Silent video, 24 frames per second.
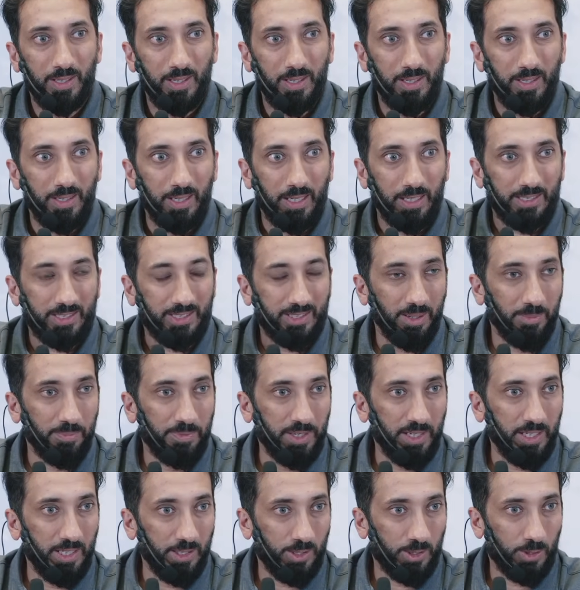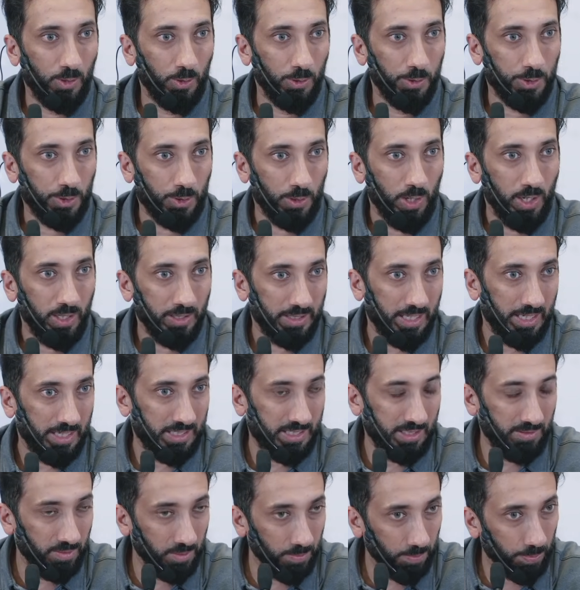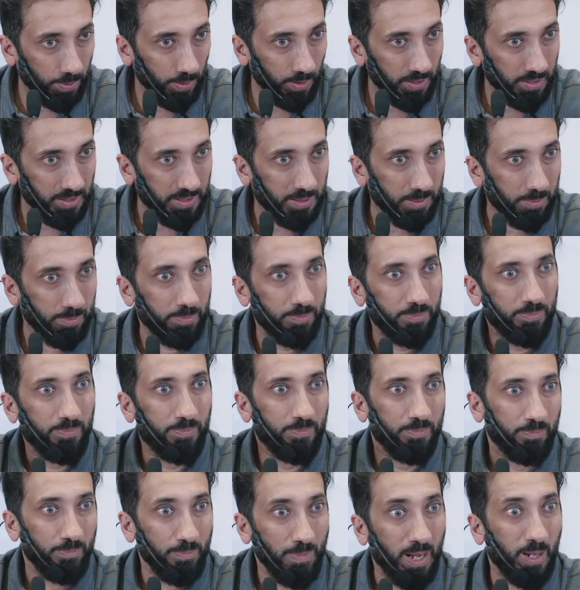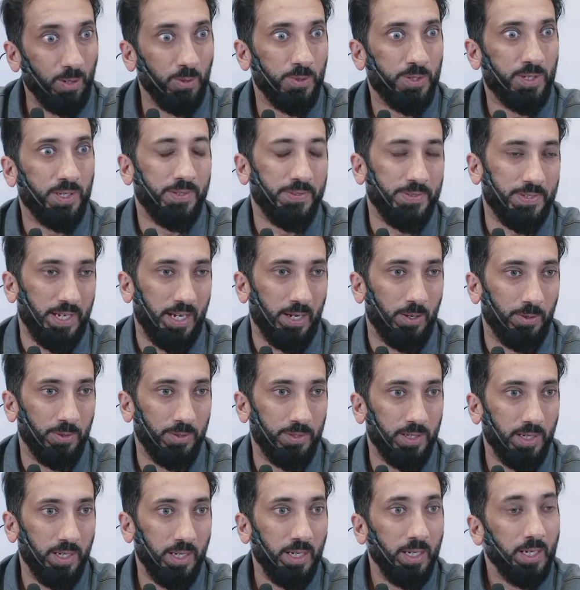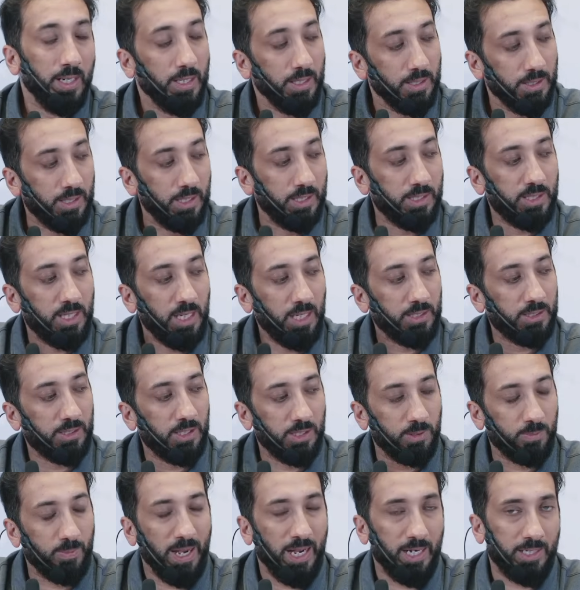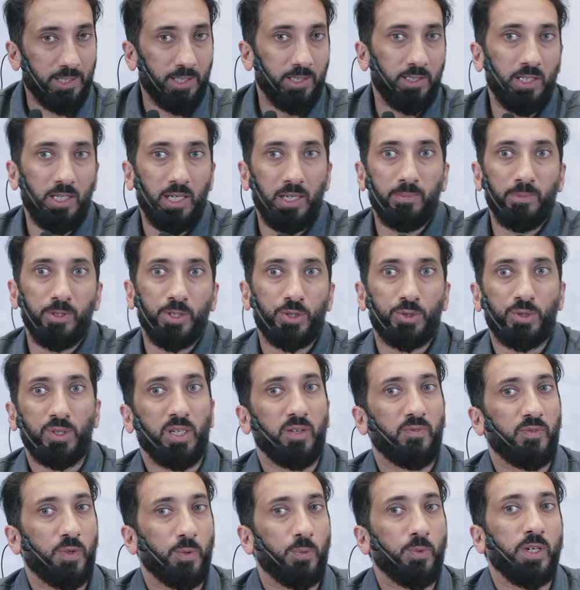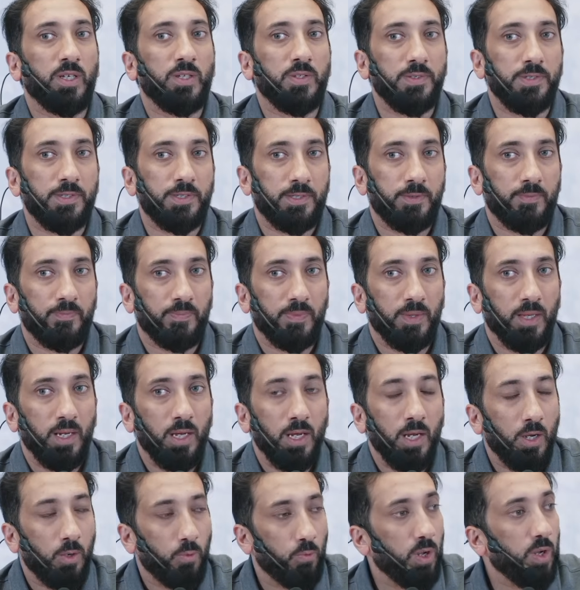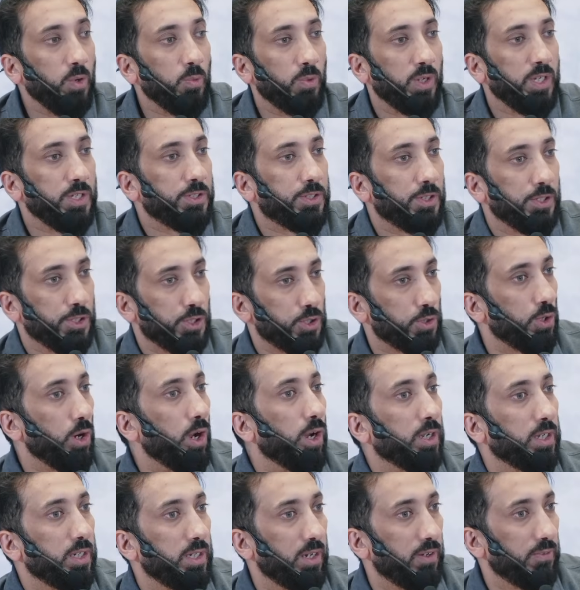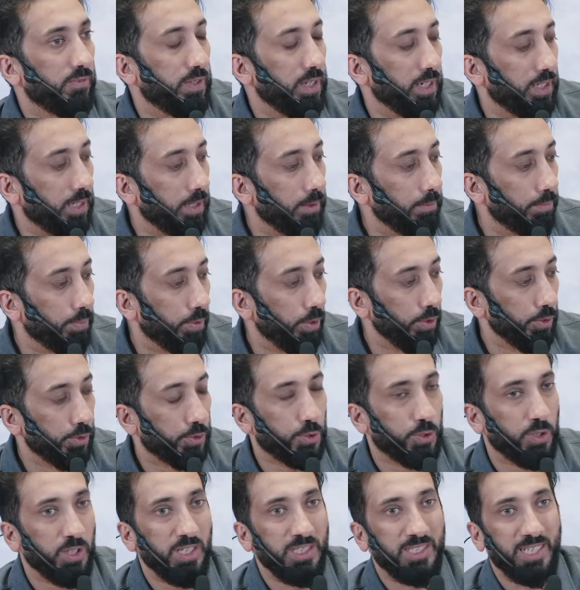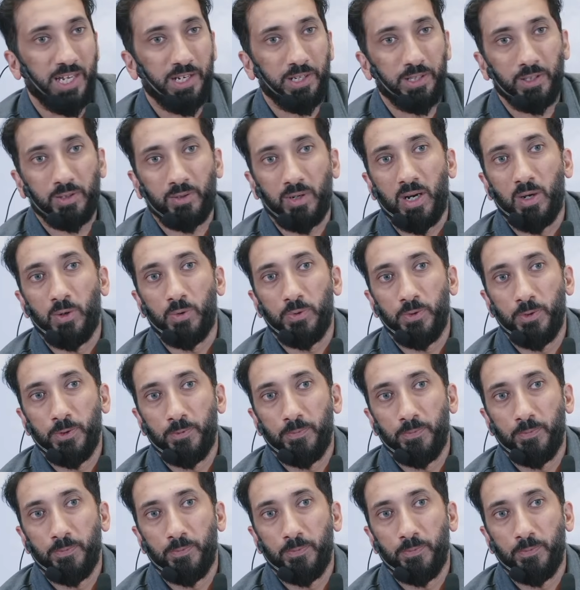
Like something is so strong that it's even pulling the mountains out. This takes us back to the imagery of the winds. When winds are strong enough, they can pull trees out of the ground.